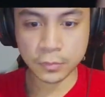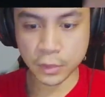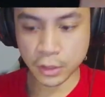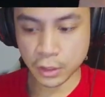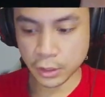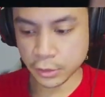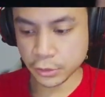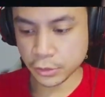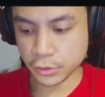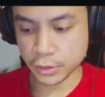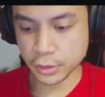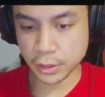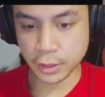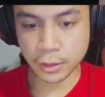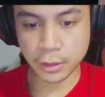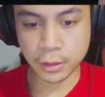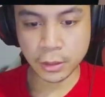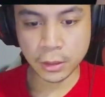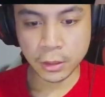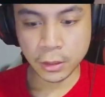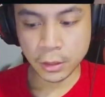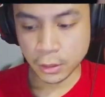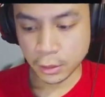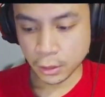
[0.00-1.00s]
Interesting.
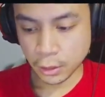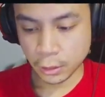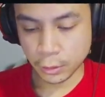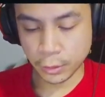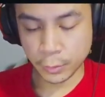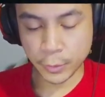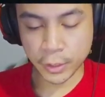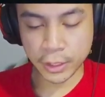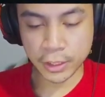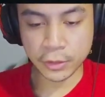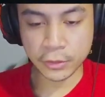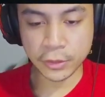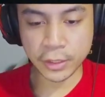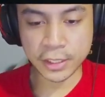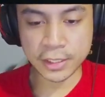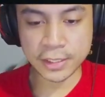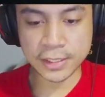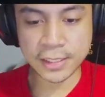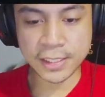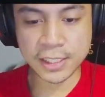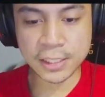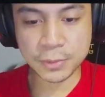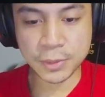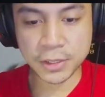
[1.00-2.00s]
Alright, we got another
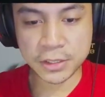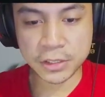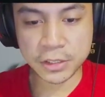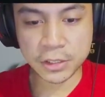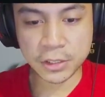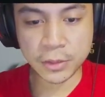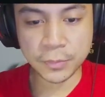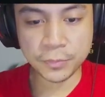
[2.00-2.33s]
Xyz monster.